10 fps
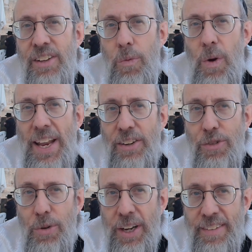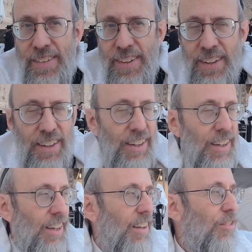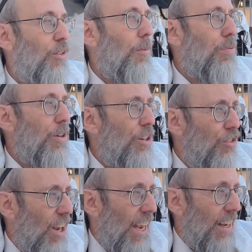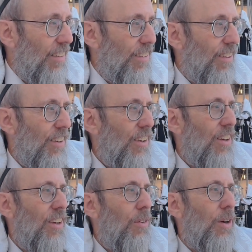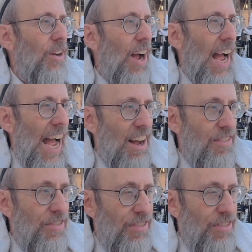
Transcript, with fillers: The way to do it is to appreciate what you have